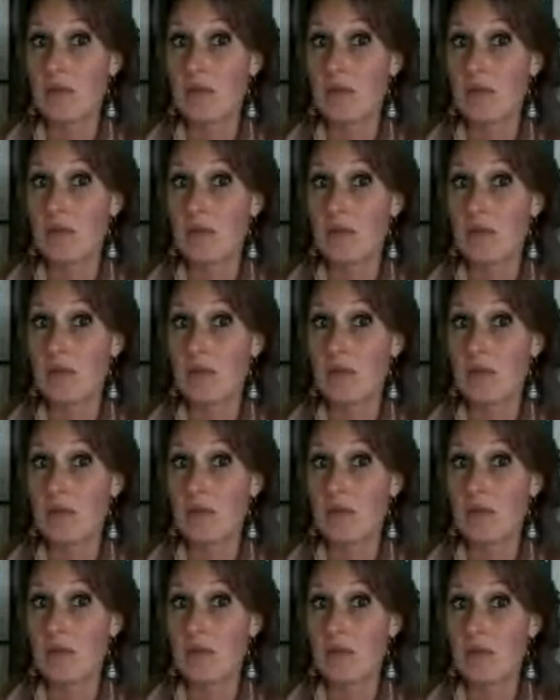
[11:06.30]
coaching or
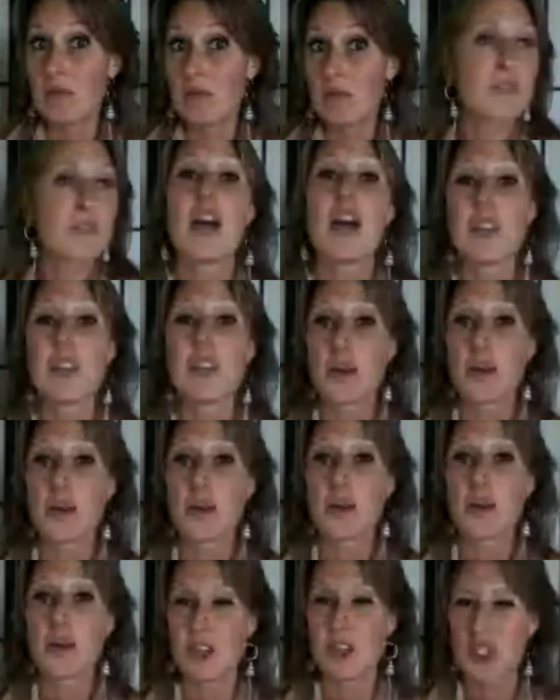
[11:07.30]
consulting business like
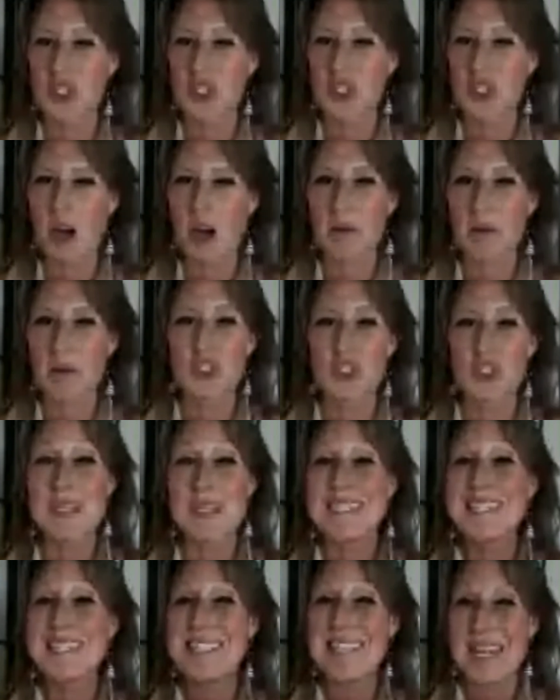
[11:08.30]
as I could in the job.
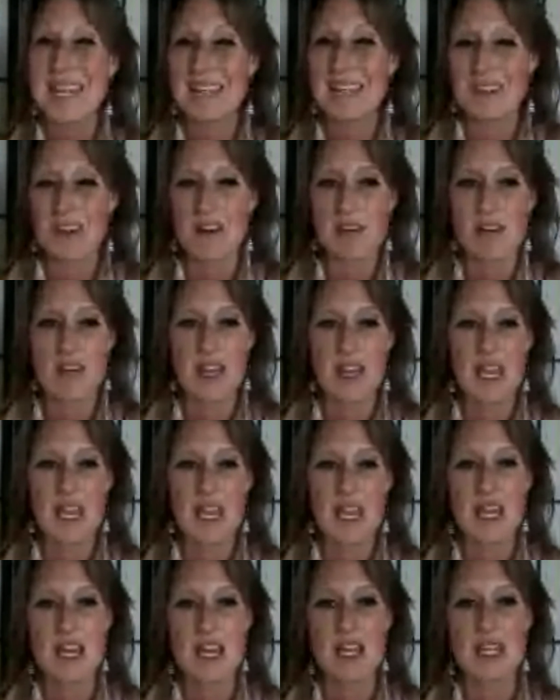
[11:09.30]
And so I stayed
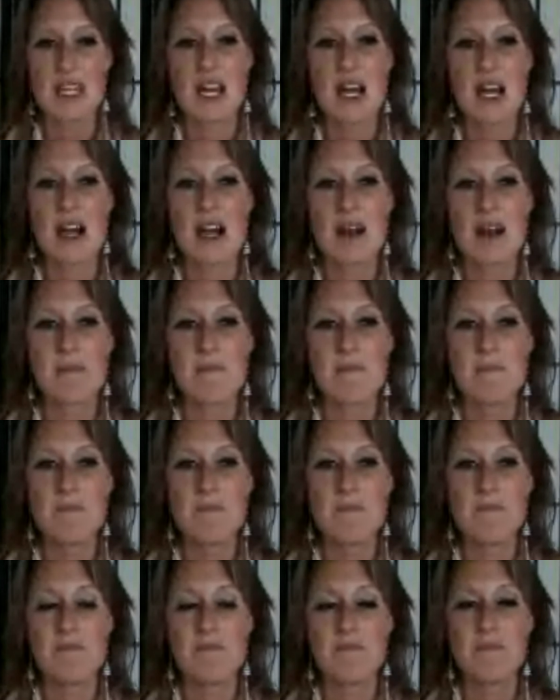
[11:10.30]
there. And
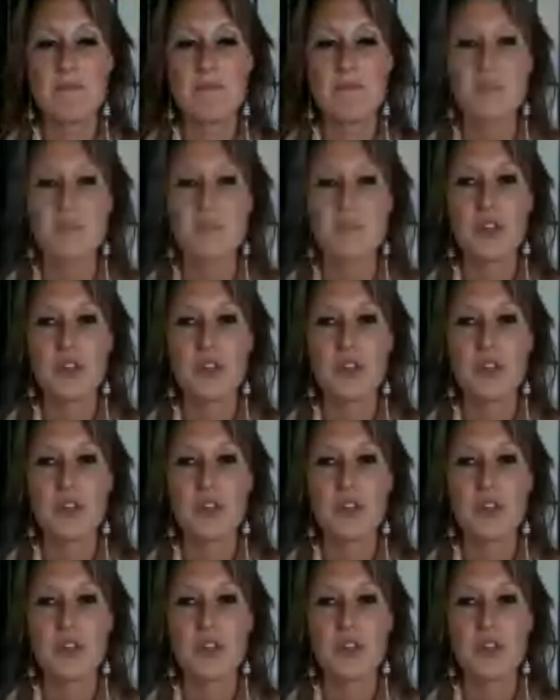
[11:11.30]
um, you
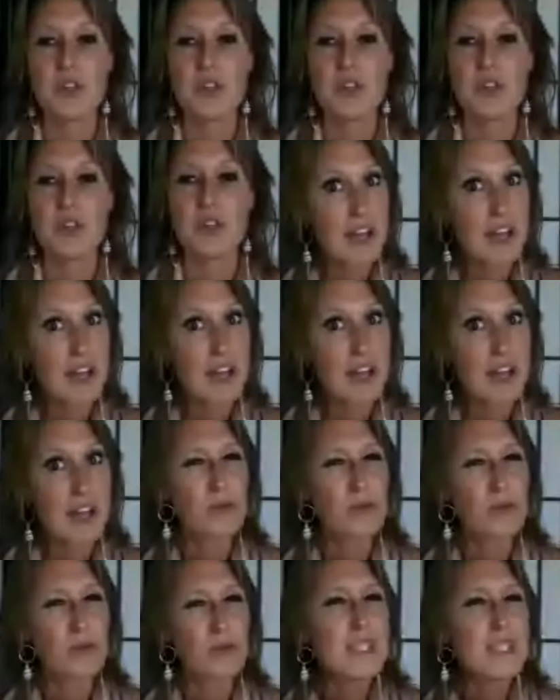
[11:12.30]
know, I discovered
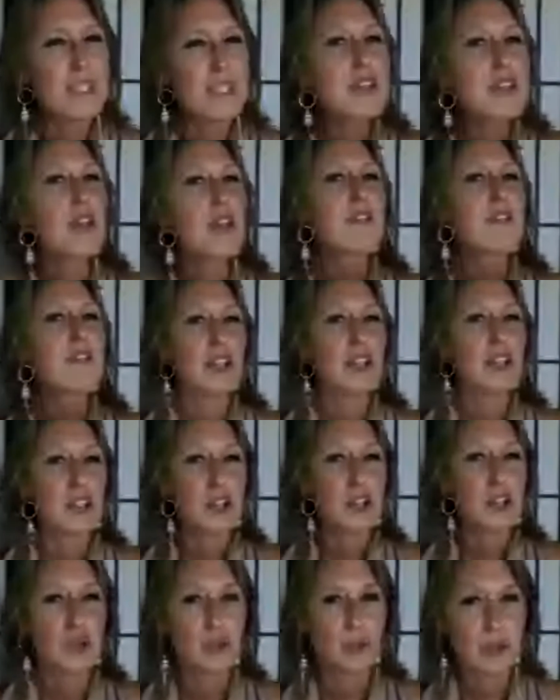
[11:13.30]
how to release all of
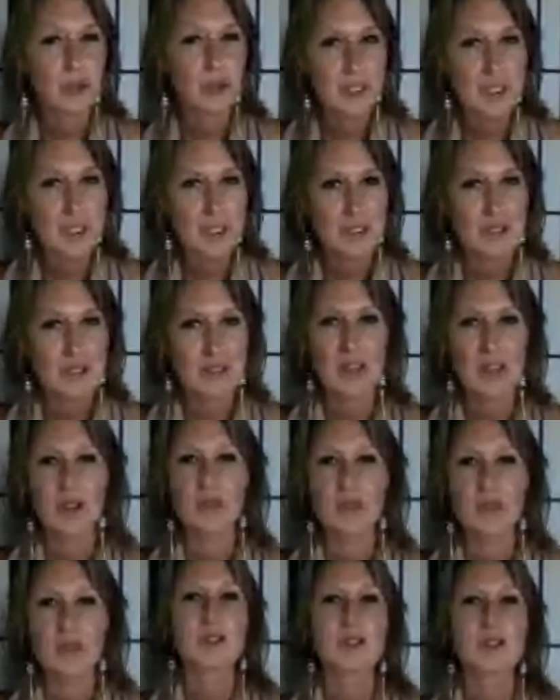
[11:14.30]
that internal
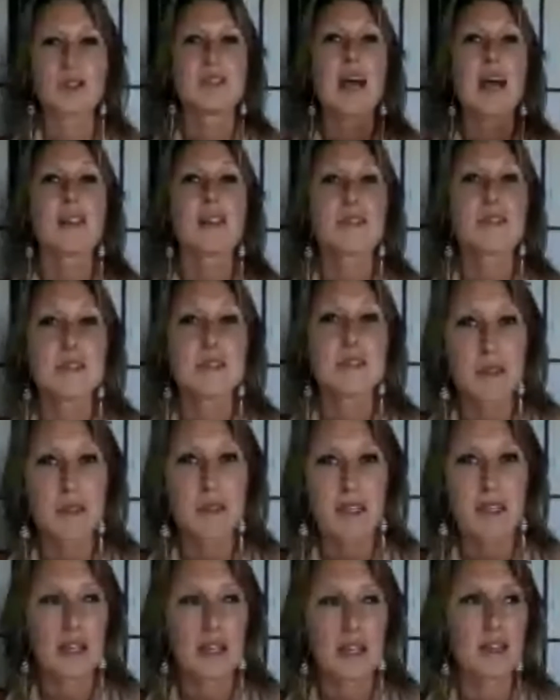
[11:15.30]
resistance. I hosted a
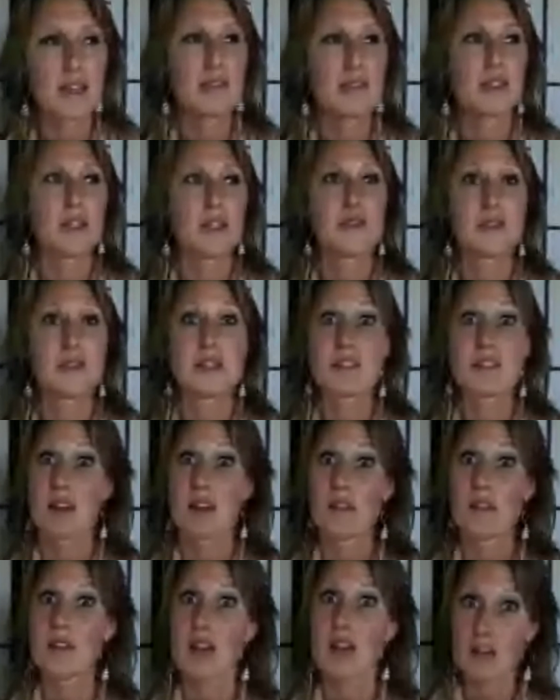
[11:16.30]
telesummit and, you know,
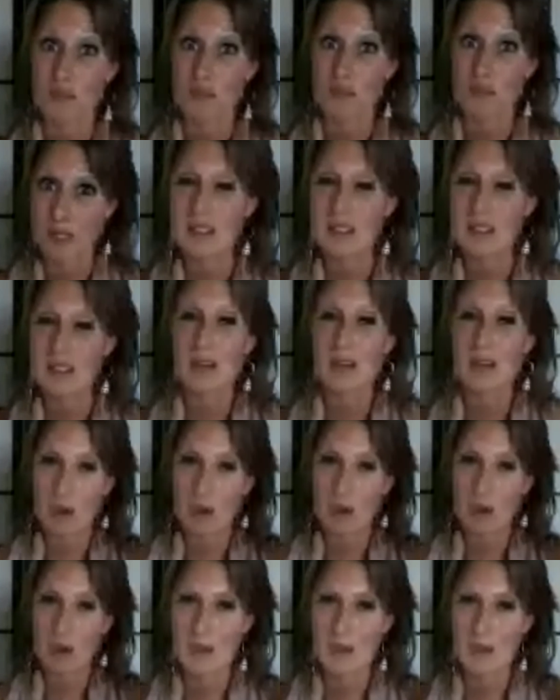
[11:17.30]
discovered how to really
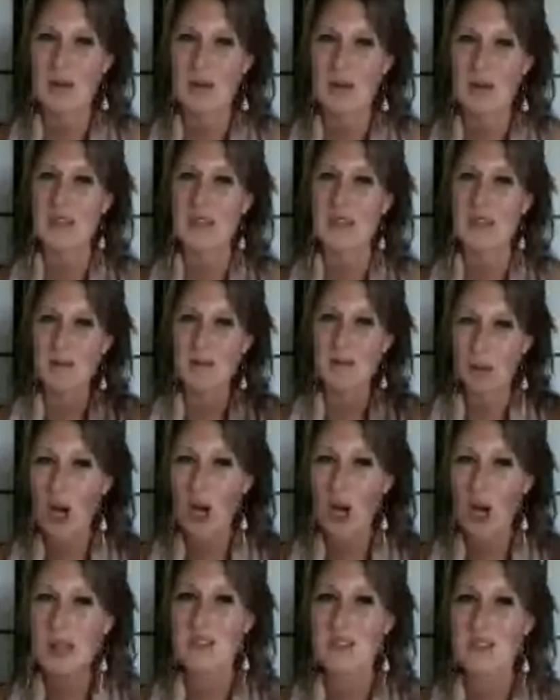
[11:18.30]
take apart my mind and the
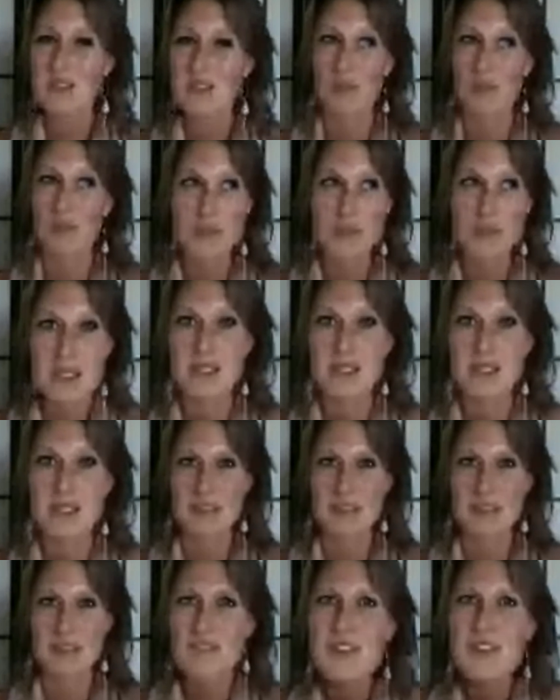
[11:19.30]
blocks and the
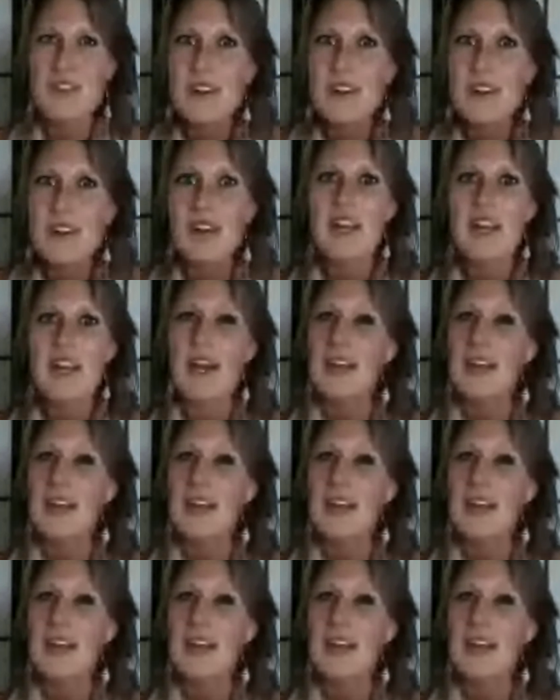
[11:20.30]
resistance and the fear